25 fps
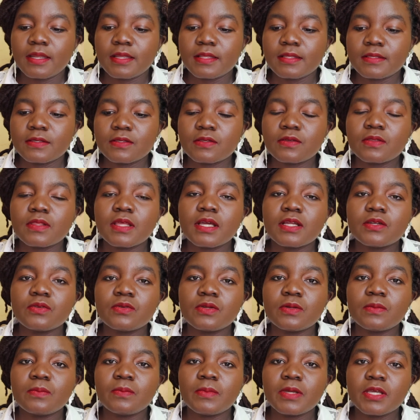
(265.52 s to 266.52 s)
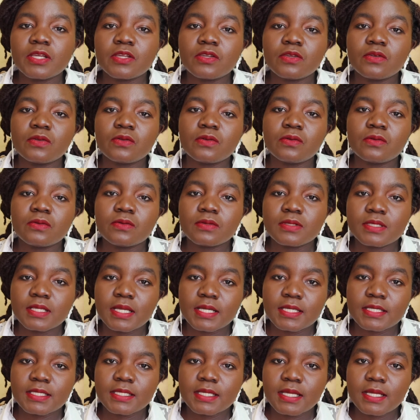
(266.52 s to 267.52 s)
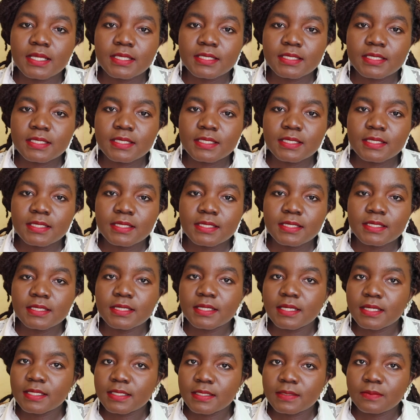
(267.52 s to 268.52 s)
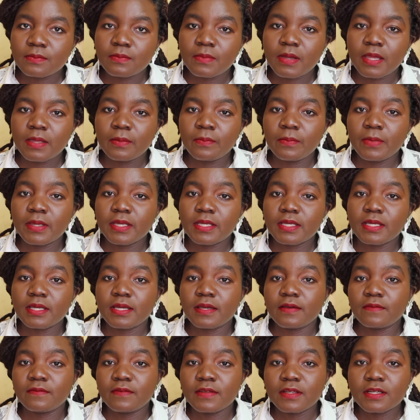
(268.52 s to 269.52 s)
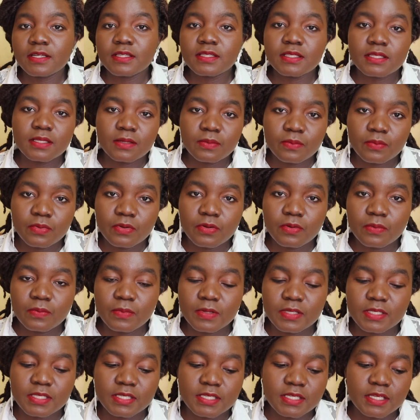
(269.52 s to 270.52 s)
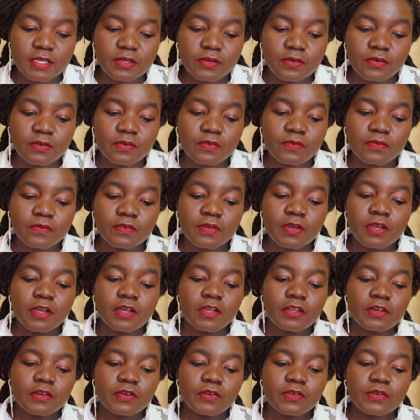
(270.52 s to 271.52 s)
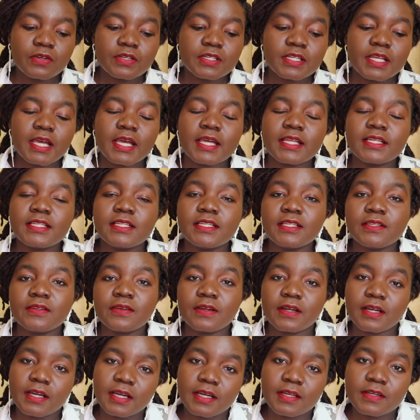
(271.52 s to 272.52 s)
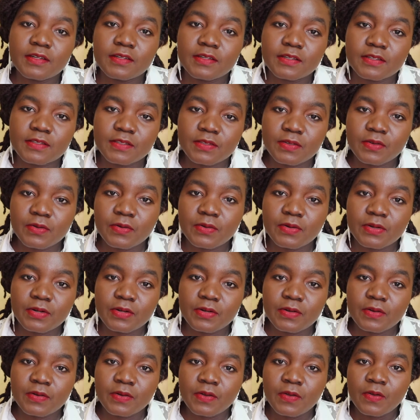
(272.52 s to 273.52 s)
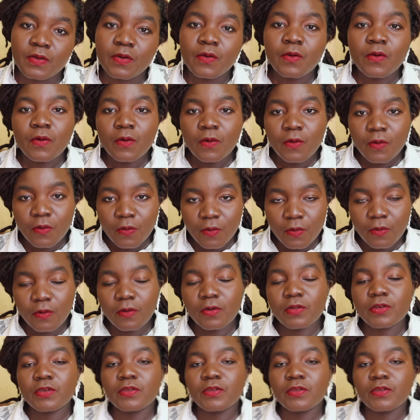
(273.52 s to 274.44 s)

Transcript: So that will make you lose a chance just by making a very simple mistake of not adding your country's code on